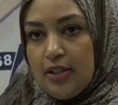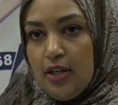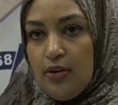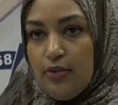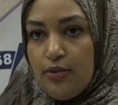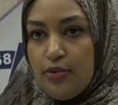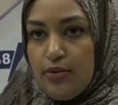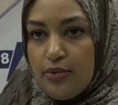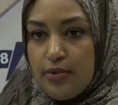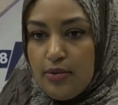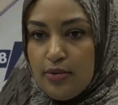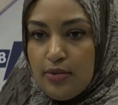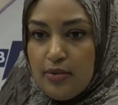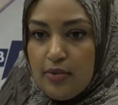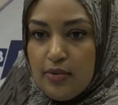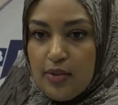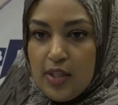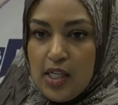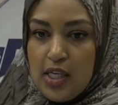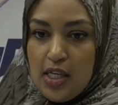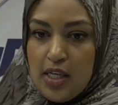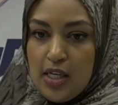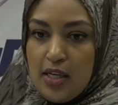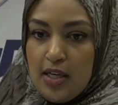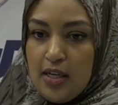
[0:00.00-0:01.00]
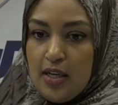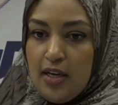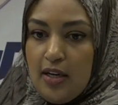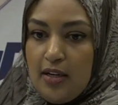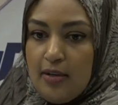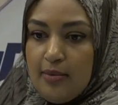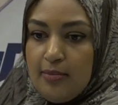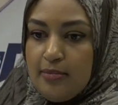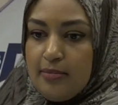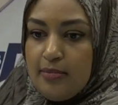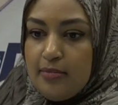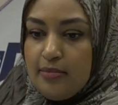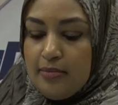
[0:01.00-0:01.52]
go through
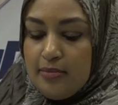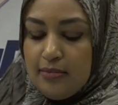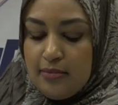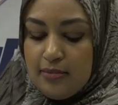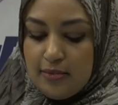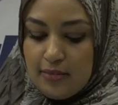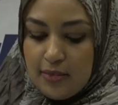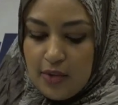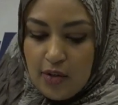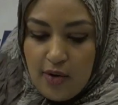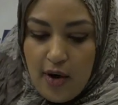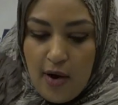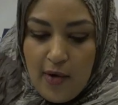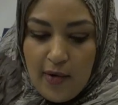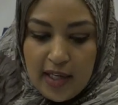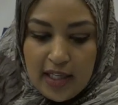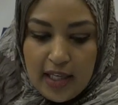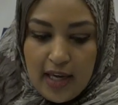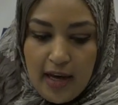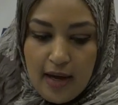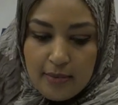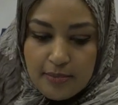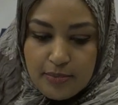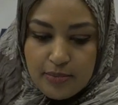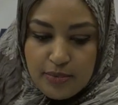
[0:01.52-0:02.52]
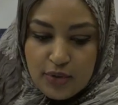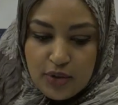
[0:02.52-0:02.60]
um, growing up.